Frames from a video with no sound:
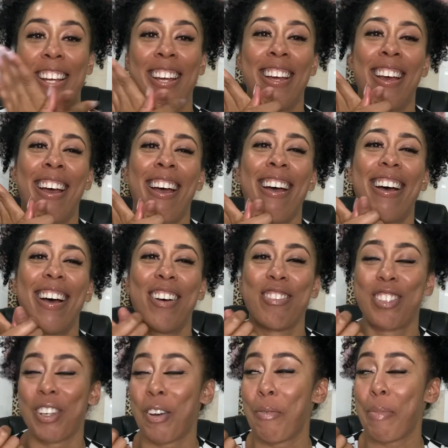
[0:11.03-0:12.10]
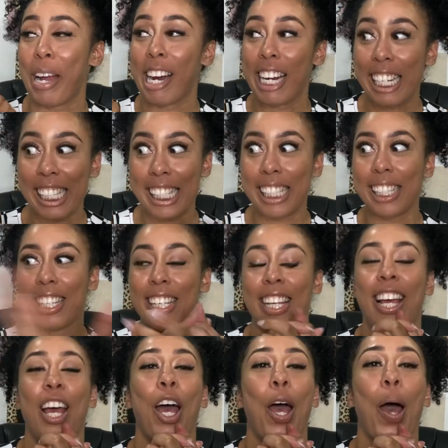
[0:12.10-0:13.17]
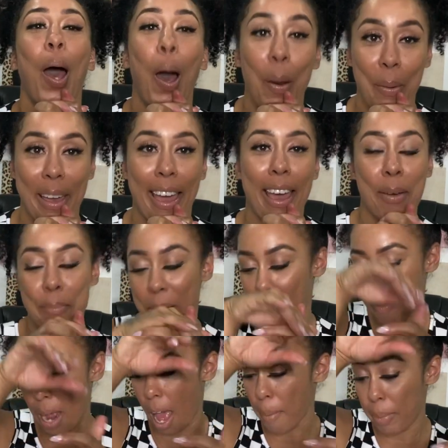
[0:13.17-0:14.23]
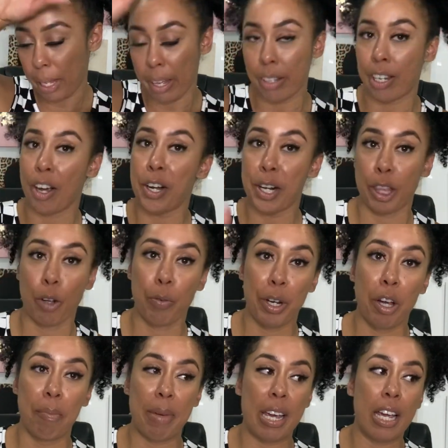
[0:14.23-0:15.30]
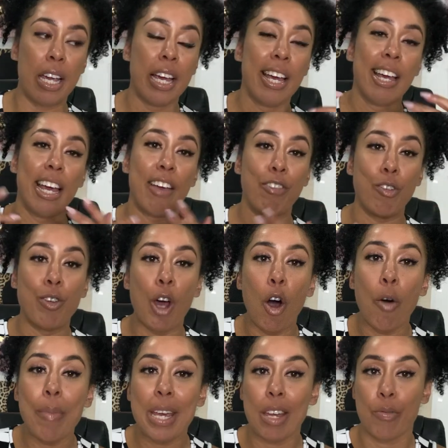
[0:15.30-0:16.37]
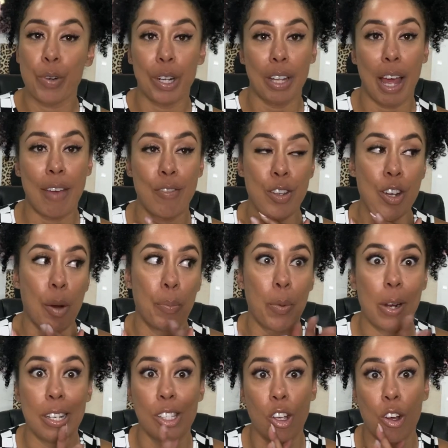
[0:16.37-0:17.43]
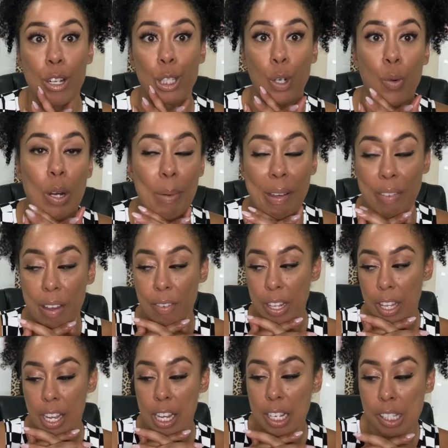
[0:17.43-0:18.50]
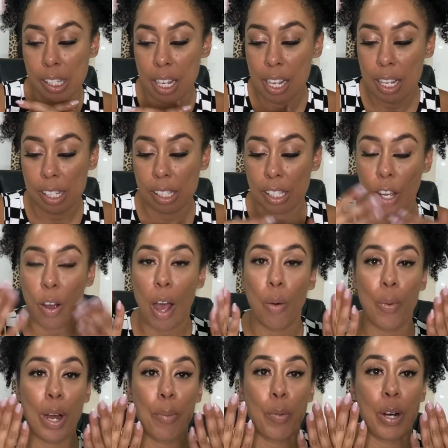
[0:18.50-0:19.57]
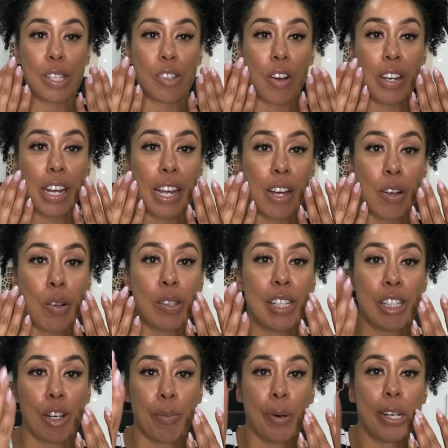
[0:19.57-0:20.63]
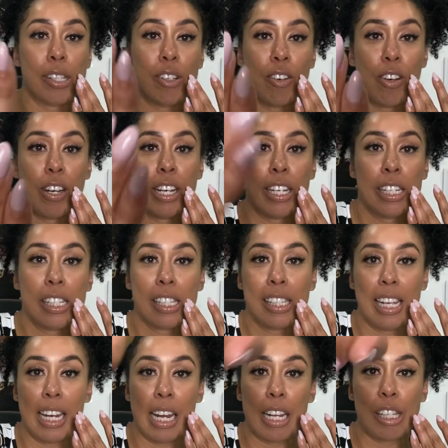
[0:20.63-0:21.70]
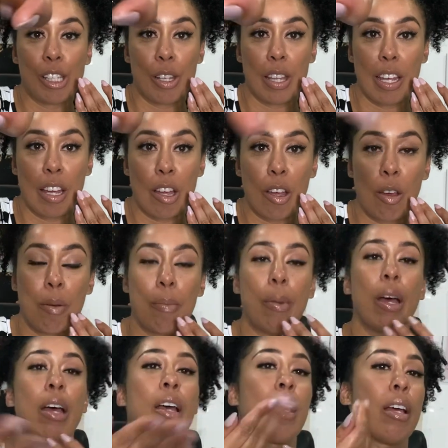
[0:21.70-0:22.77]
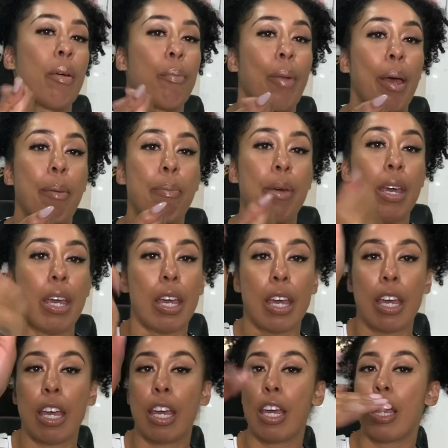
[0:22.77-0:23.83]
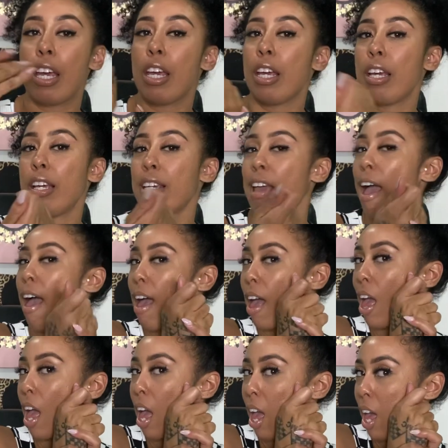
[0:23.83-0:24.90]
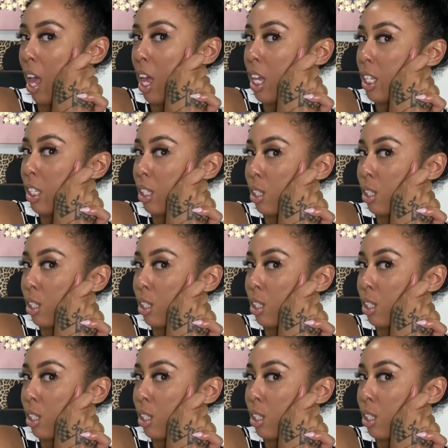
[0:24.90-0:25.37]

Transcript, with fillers: I'm so embarrassed. Okay, but I'm not because y'all can get the real me. If you know me in real life, you know press-ons are one of my favorite things. So I wear press-on nails. These are press-ons. Get into them, baby. Yes.